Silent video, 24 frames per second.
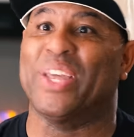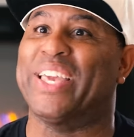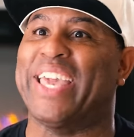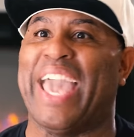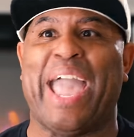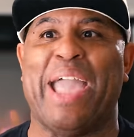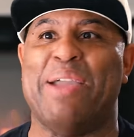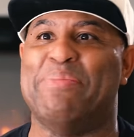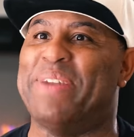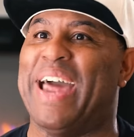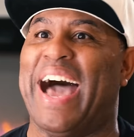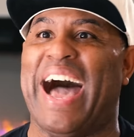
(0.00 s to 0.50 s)
the
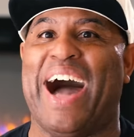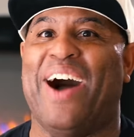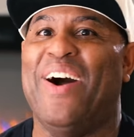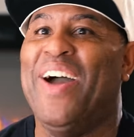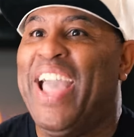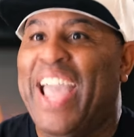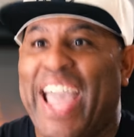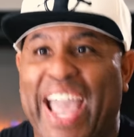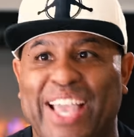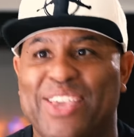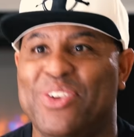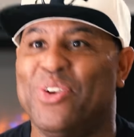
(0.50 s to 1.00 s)
game down
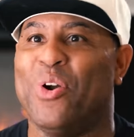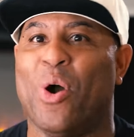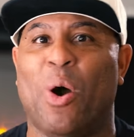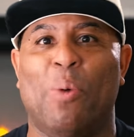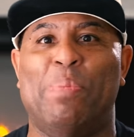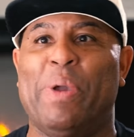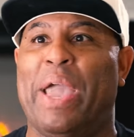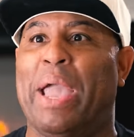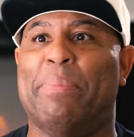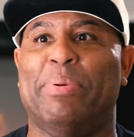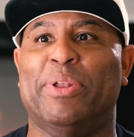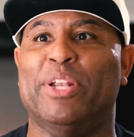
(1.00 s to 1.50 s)
and you're going
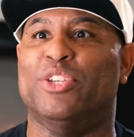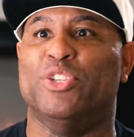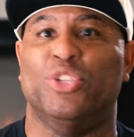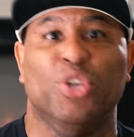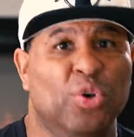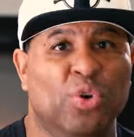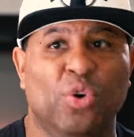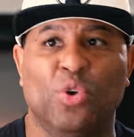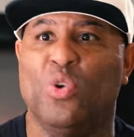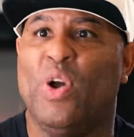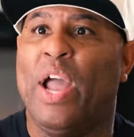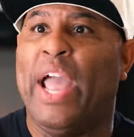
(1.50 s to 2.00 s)
to be able to
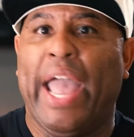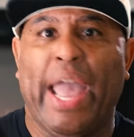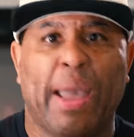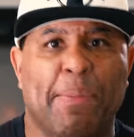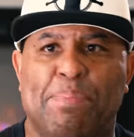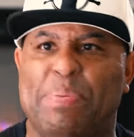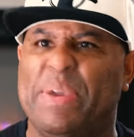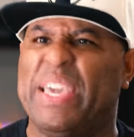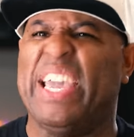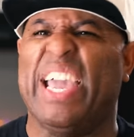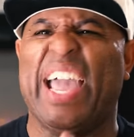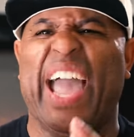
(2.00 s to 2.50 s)
do
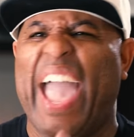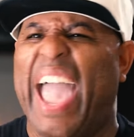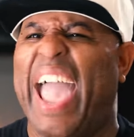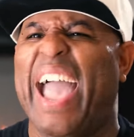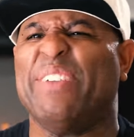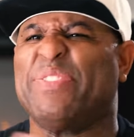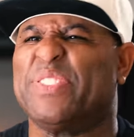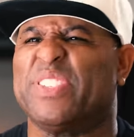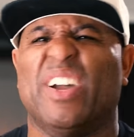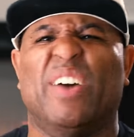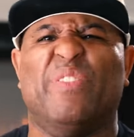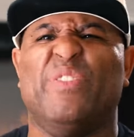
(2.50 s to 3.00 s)
and be and
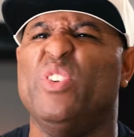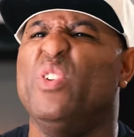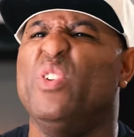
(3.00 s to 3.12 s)
have stuff